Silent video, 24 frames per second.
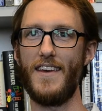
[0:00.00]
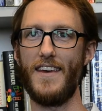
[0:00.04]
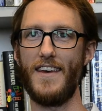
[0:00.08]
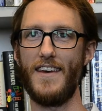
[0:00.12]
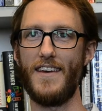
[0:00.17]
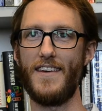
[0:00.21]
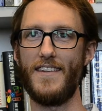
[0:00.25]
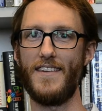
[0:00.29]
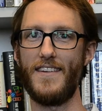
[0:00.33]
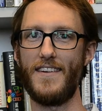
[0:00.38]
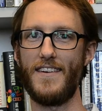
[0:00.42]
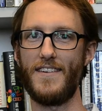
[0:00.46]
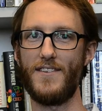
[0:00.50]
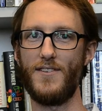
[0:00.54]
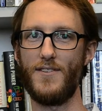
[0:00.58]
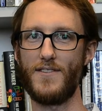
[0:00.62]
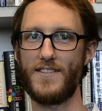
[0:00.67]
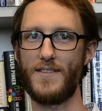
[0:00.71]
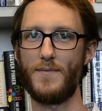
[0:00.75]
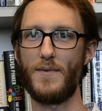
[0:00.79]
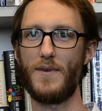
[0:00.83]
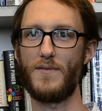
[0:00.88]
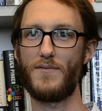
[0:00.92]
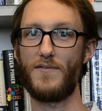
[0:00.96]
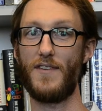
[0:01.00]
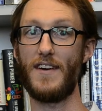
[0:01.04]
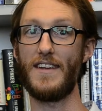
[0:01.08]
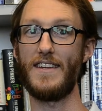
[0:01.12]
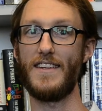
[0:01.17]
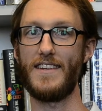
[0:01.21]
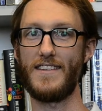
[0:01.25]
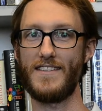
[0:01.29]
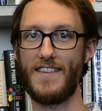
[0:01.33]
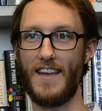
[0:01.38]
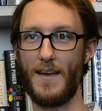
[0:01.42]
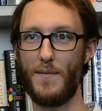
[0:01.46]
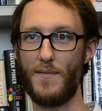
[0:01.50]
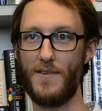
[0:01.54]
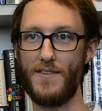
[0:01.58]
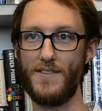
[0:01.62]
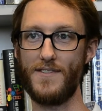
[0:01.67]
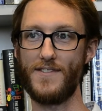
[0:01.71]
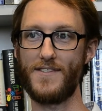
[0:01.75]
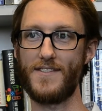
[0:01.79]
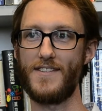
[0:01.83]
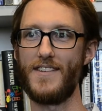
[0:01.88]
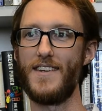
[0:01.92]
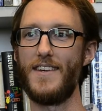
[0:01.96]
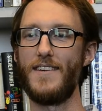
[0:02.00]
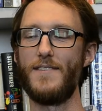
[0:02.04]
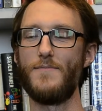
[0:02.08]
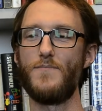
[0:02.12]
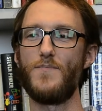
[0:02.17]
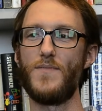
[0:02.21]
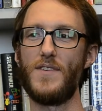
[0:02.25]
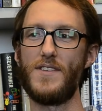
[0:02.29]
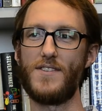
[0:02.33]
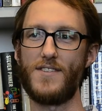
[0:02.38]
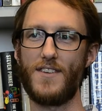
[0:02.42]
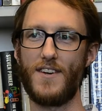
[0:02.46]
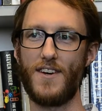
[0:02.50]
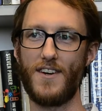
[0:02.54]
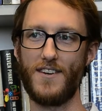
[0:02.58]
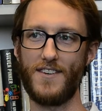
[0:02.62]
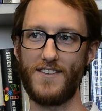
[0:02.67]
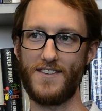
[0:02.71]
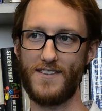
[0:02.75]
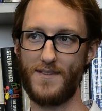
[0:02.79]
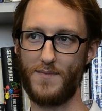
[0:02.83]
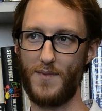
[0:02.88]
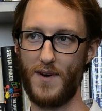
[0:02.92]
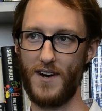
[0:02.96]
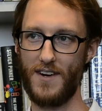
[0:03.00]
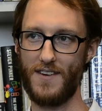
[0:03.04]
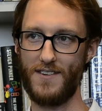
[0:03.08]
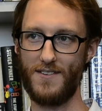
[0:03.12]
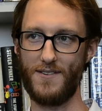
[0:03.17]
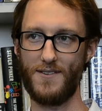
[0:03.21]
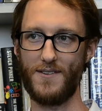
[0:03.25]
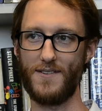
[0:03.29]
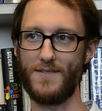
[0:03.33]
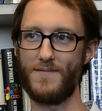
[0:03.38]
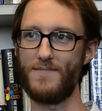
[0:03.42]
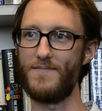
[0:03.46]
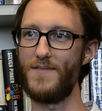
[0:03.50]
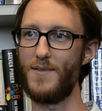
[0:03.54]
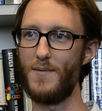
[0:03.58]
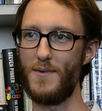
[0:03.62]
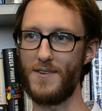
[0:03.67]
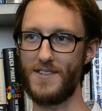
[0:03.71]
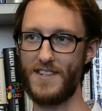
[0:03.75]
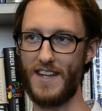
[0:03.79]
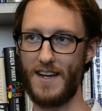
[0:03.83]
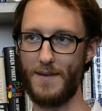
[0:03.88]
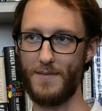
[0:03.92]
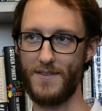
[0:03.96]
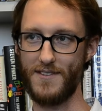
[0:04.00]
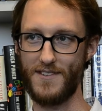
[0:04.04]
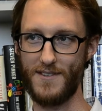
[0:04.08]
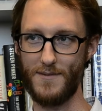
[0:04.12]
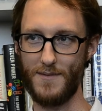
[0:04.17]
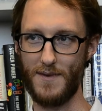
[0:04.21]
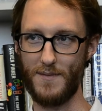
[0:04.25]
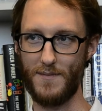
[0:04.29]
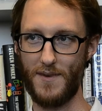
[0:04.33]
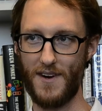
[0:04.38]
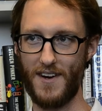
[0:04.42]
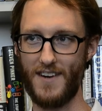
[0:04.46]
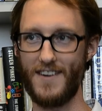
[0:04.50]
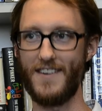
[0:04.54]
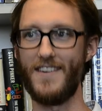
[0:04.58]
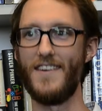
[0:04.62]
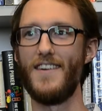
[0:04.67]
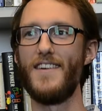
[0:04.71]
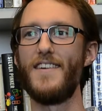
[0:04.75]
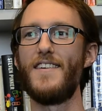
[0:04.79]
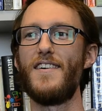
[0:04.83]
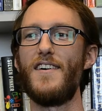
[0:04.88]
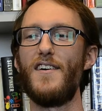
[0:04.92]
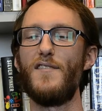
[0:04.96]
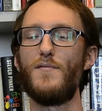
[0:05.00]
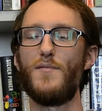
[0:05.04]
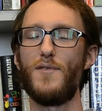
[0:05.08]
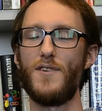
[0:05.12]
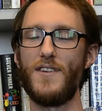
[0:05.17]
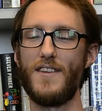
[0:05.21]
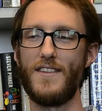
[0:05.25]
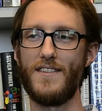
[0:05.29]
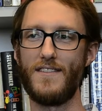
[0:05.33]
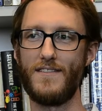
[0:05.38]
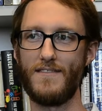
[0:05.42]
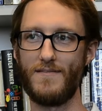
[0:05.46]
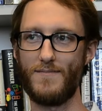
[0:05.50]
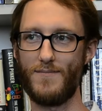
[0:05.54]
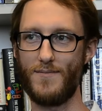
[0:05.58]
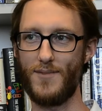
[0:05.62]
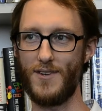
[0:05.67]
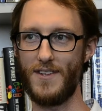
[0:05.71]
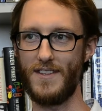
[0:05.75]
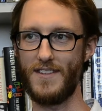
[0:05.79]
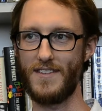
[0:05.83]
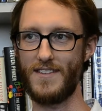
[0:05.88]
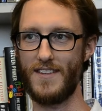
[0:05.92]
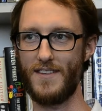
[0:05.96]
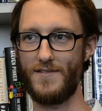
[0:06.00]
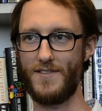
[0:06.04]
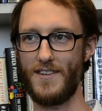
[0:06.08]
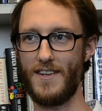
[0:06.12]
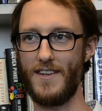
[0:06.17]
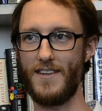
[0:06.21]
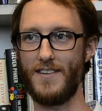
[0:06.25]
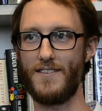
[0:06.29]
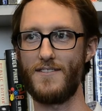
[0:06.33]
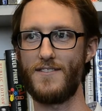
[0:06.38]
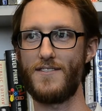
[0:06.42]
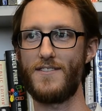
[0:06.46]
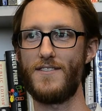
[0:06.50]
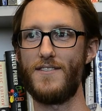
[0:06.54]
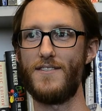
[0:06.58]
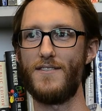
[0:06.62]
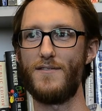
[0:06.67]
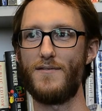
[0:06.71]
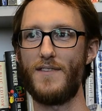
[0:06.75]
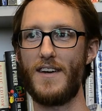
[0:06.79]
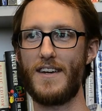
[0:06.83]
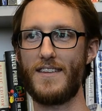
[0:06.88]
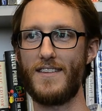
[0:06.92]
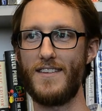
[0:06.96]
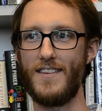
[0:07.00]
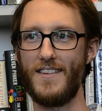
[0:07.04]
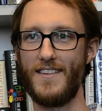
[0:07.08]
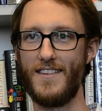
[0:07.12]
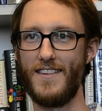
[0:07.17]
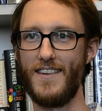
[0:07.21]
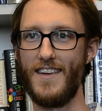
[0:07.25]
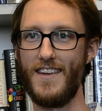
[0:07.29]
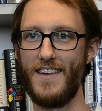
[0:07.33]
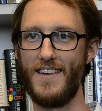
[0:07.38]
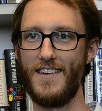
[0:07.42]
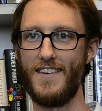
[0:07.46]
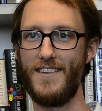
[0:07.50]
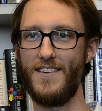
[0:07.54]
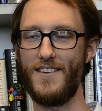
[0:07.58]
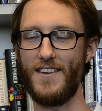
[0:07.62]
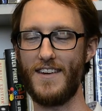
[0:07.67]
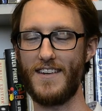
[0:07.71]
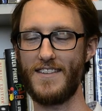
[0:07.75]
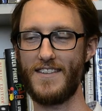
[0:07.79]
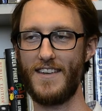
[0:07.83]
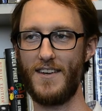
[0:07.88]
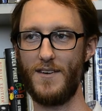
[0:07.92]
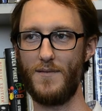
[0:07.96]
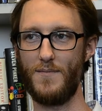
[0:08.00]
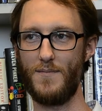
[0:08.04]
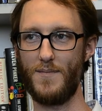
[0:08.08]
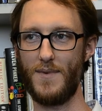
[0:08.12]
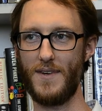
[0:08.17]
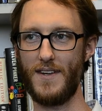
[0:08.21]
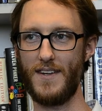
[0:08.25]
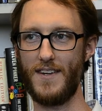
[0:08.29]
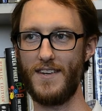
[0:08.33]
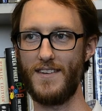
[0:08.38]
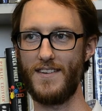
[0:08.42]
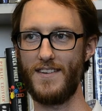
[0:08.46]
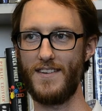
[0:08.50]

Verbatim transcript: and uh, you know sometimes finding examples is the hardest part or the most time consuming part of putting putting this stuff together. So the fact that you guys help uh,